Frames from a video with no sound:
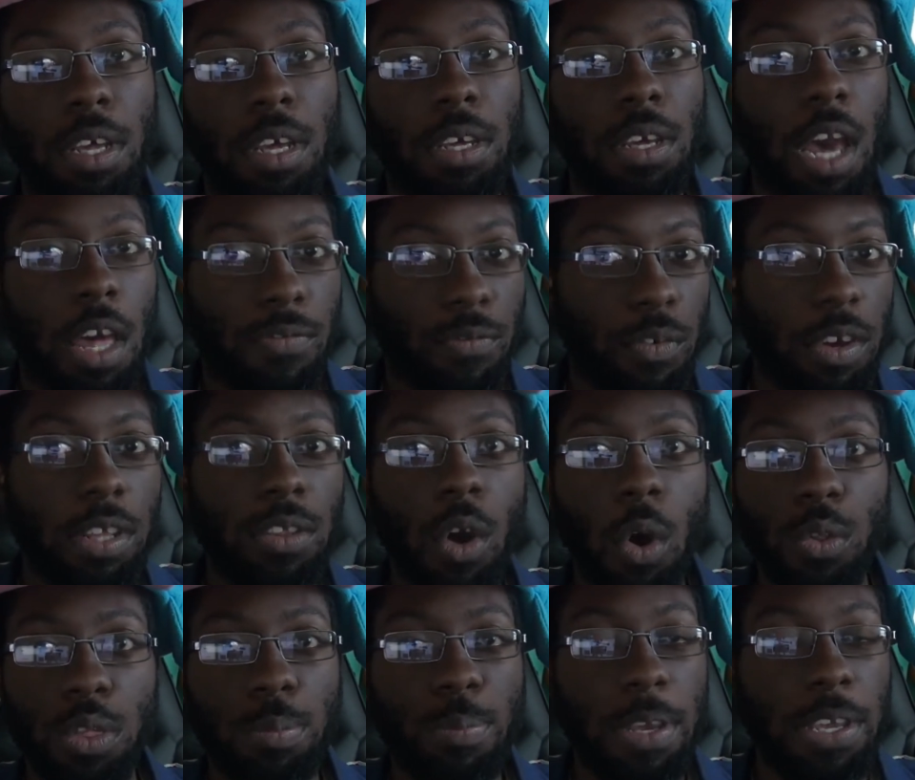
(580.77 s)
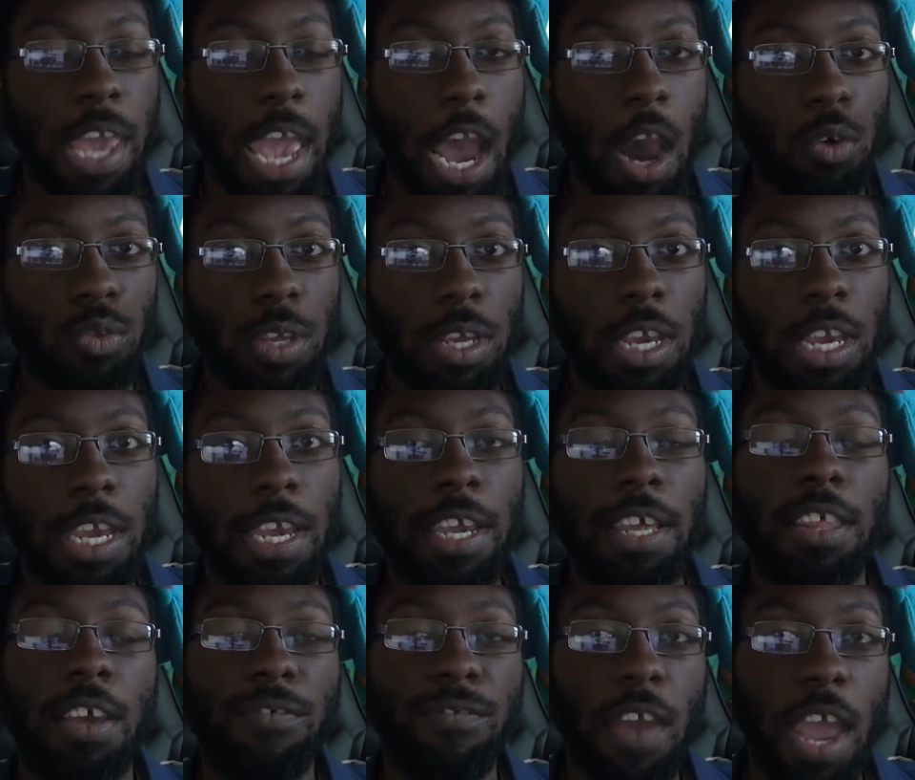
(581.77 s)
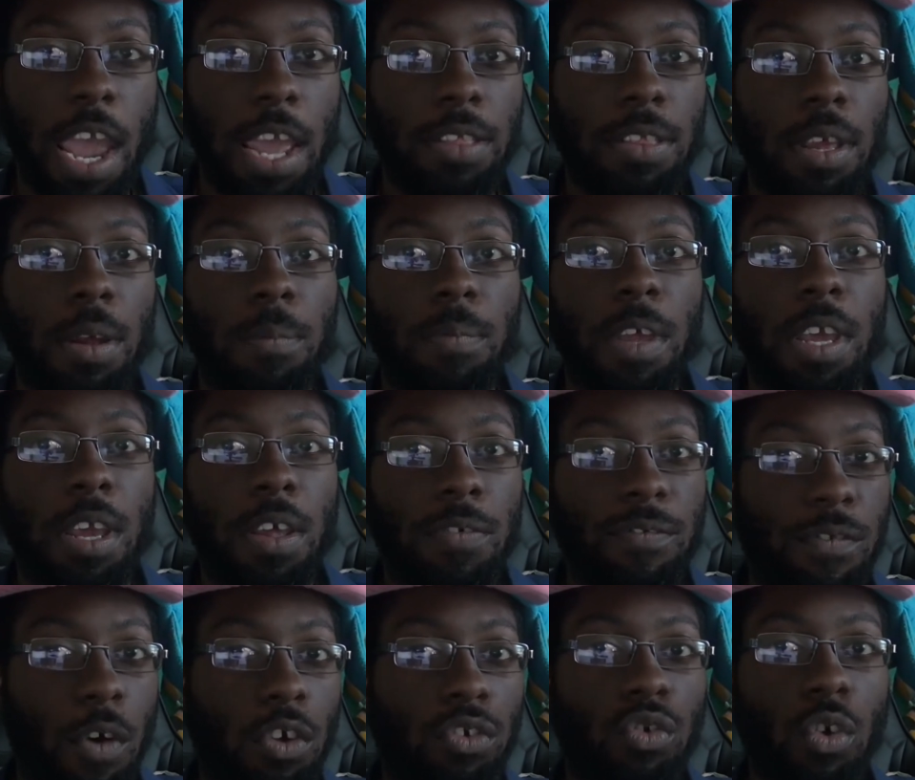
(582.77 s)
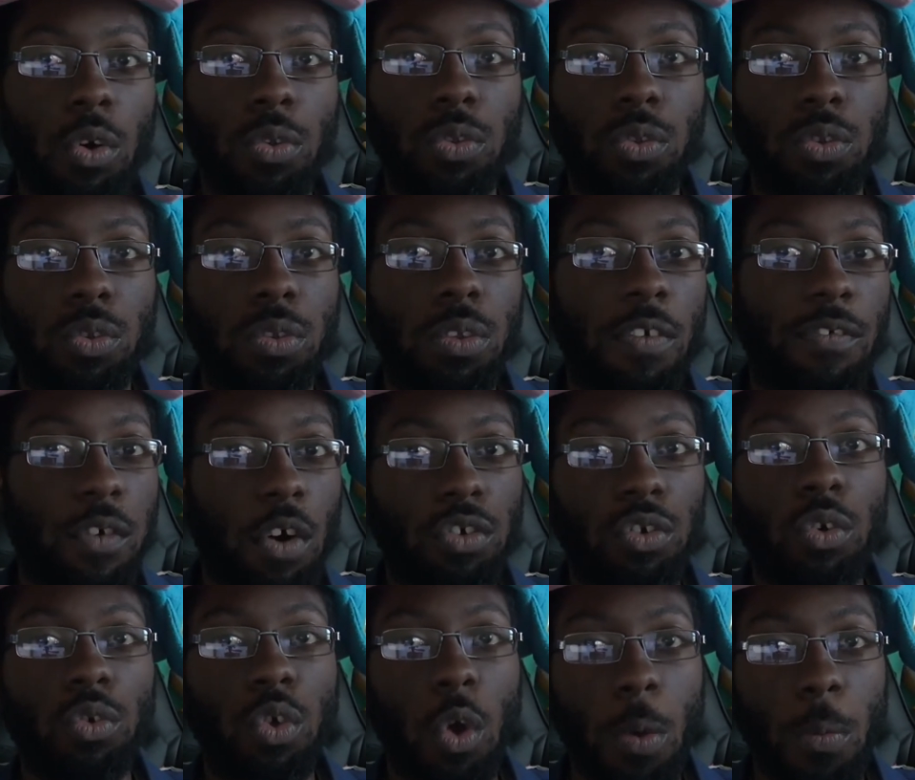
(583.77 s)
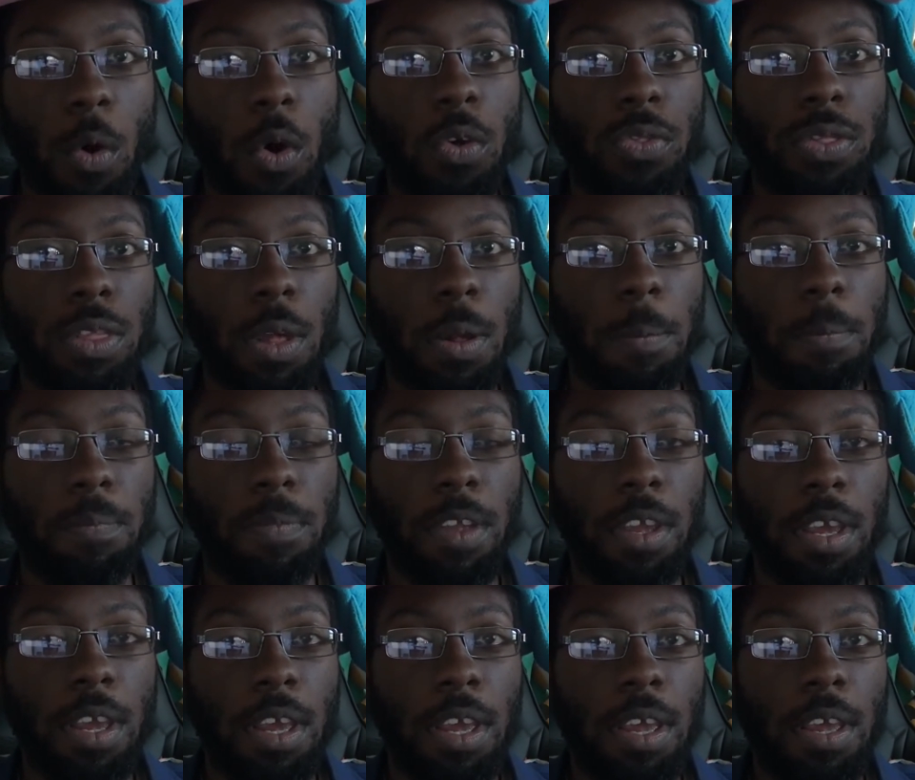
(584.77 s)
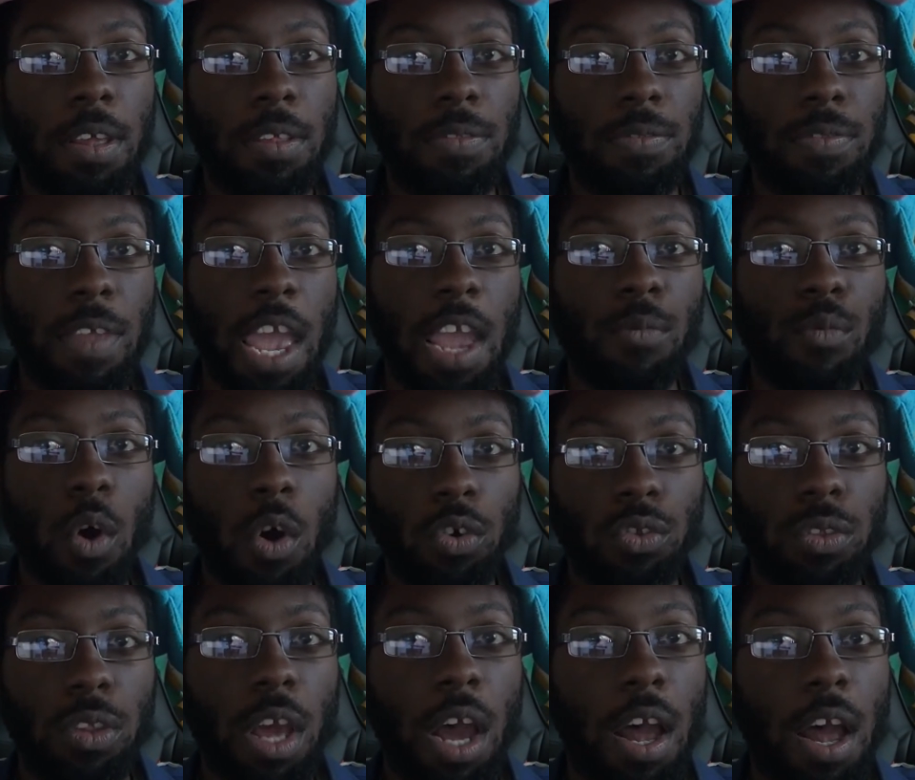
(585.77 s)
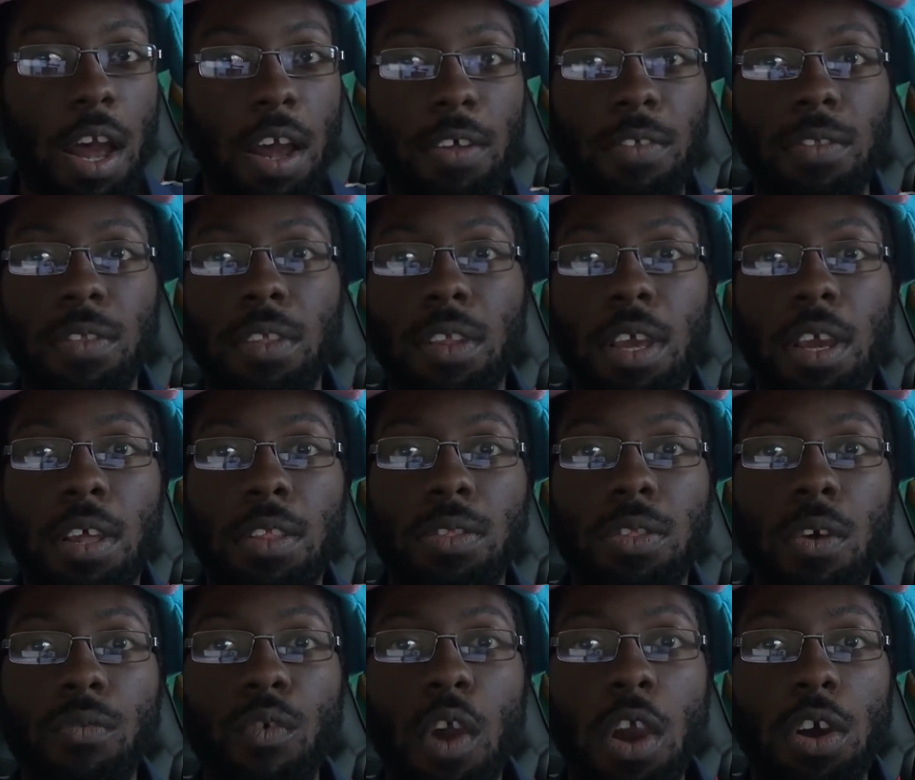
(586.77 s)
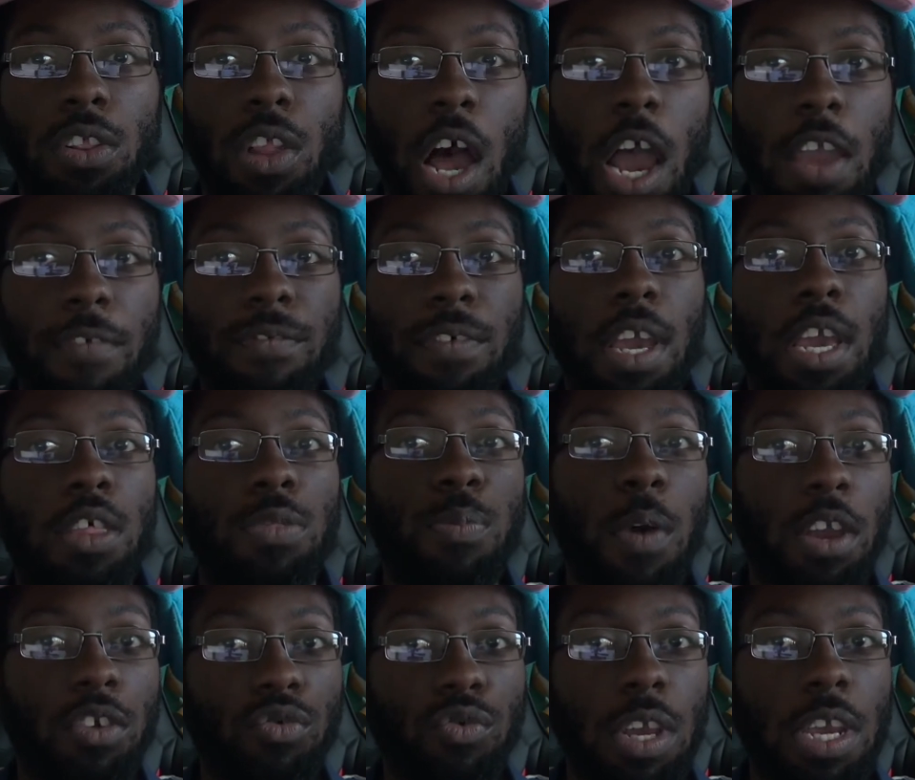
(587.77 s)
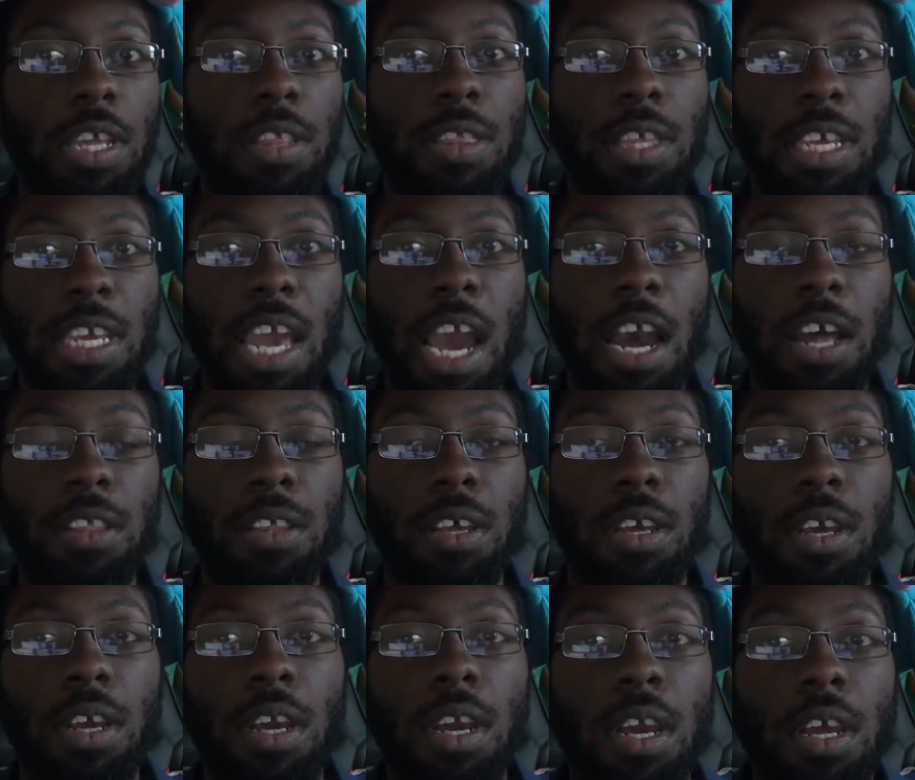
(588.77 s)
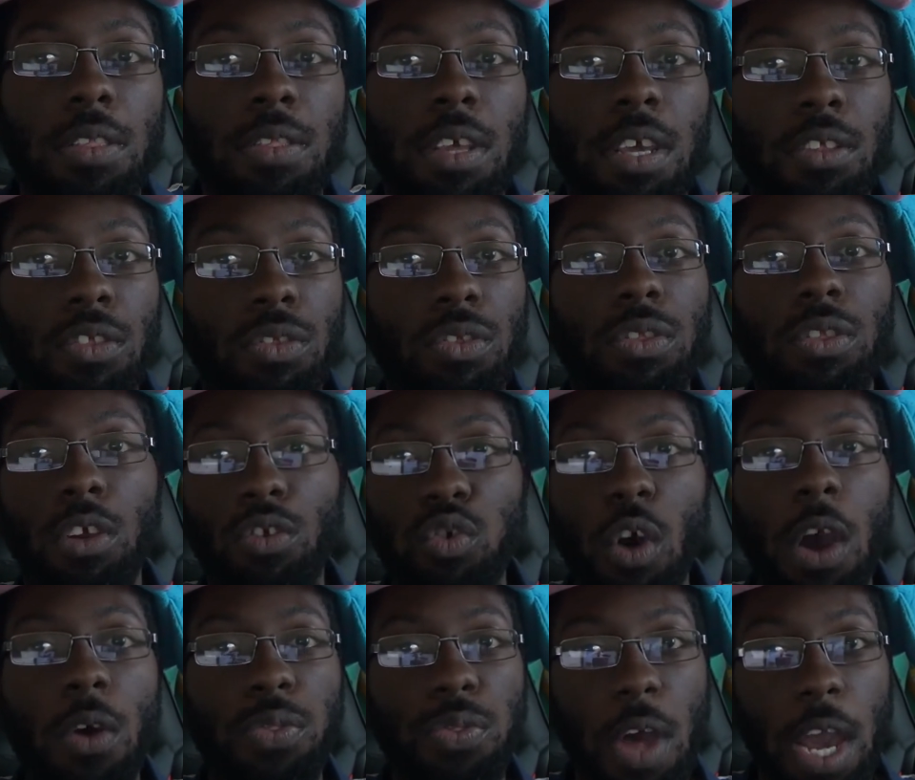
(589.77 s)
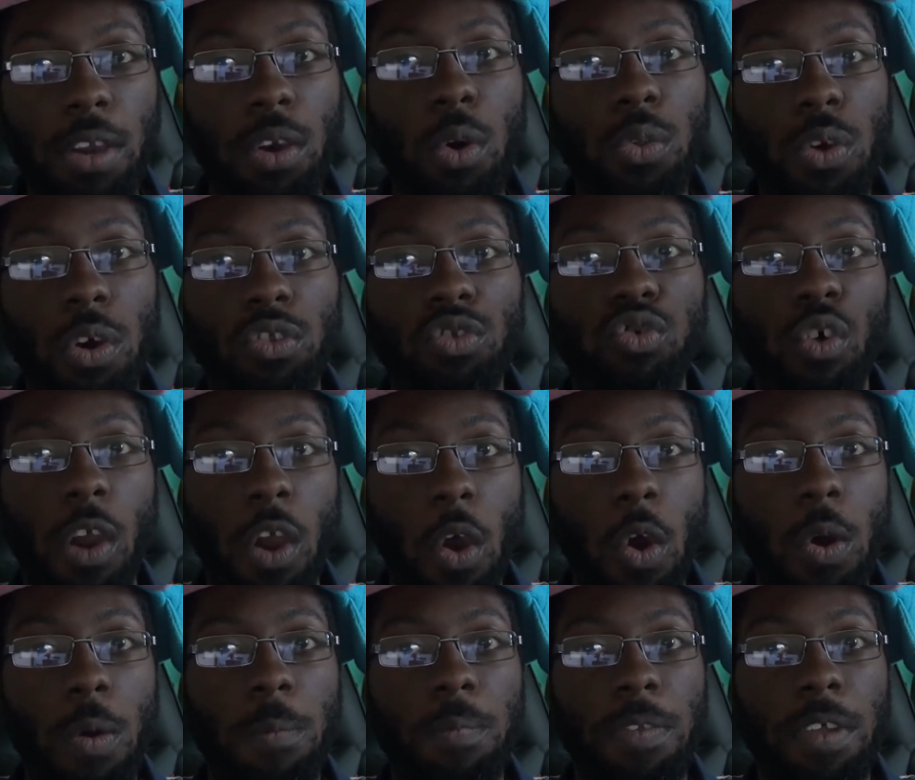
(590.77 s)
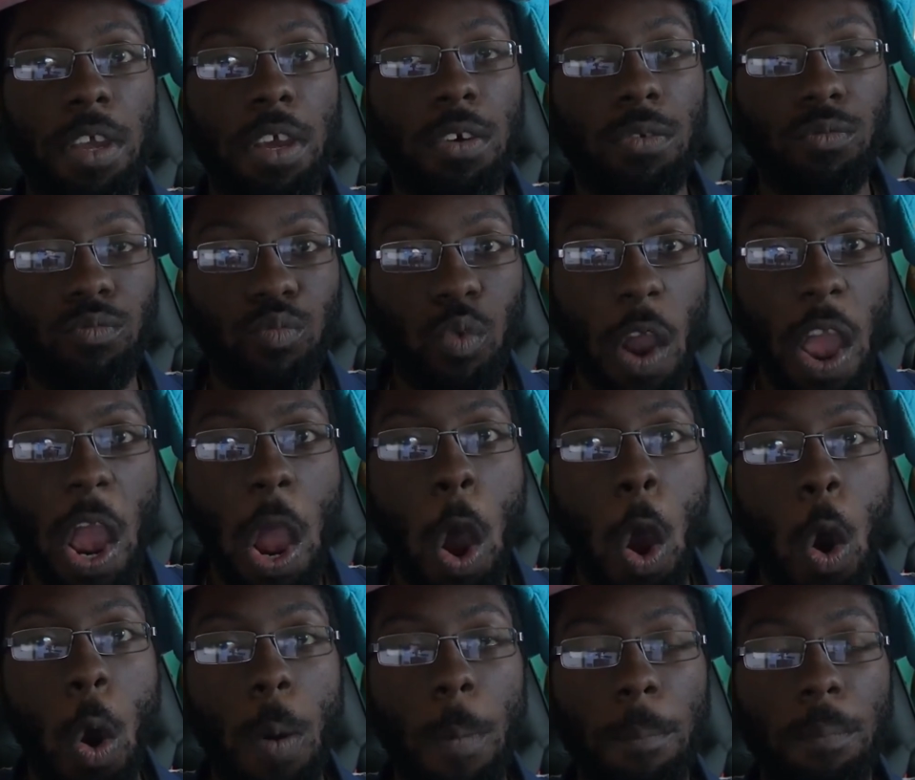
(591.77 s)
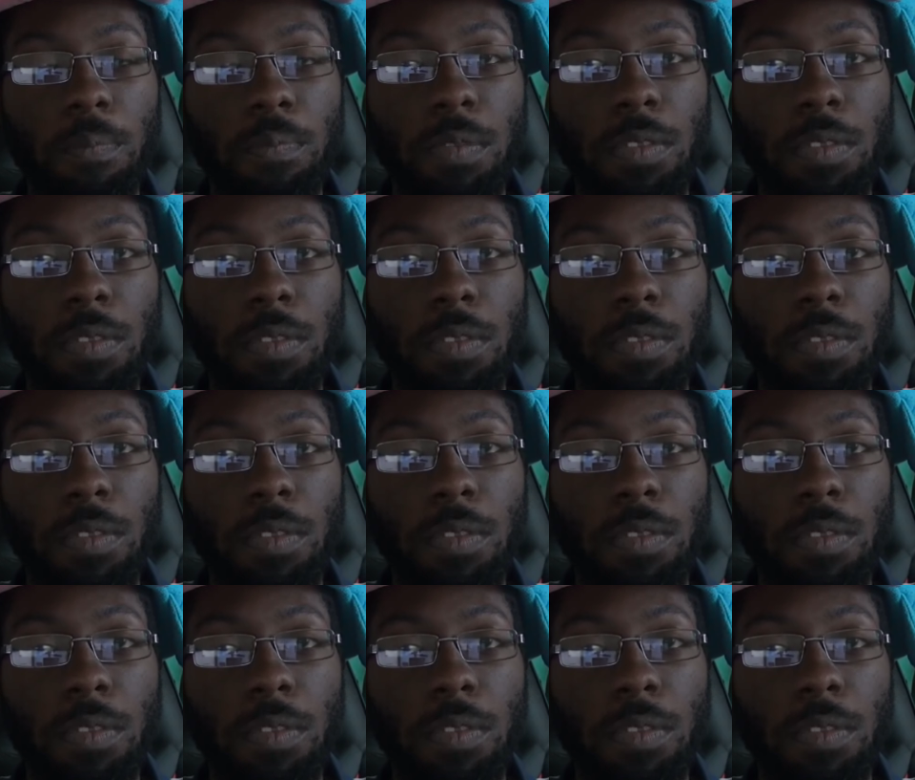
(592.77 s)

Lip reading: Because if we don't speak out and defend virtual tubers, they will, the real life, and especially the 12 cycles on Twitter, will